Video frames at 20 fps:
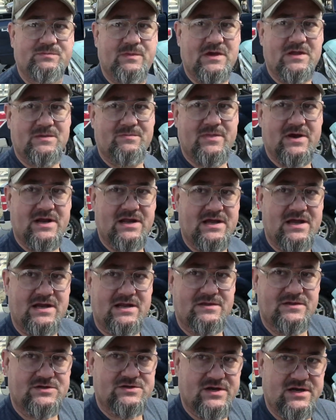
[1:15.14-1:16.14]
Me and the buddy I
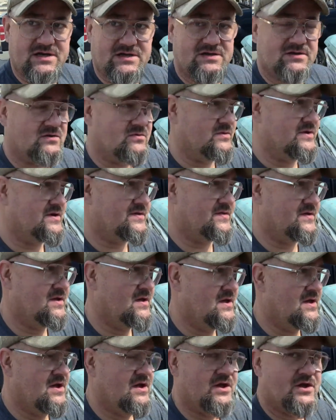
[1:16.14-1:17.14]
did the trade deal with.
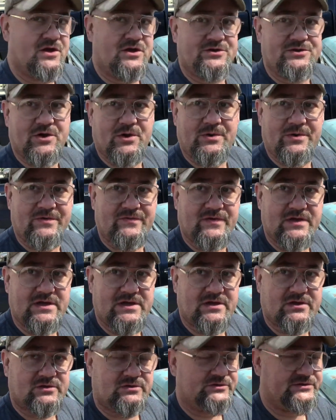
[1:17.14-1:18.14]
Donor
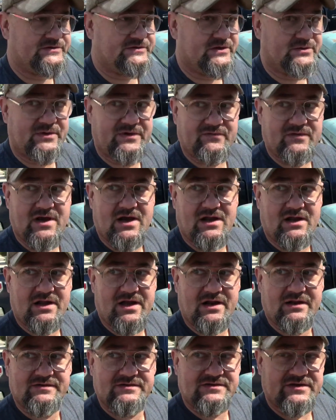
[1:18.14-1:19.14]
vehicles. So we've got a
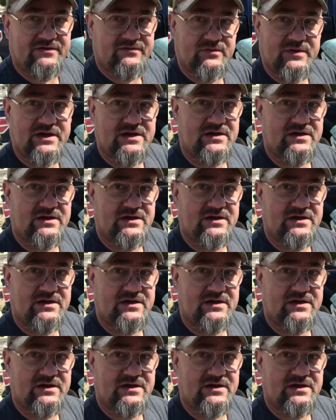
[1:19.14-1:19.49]
lot of stuff we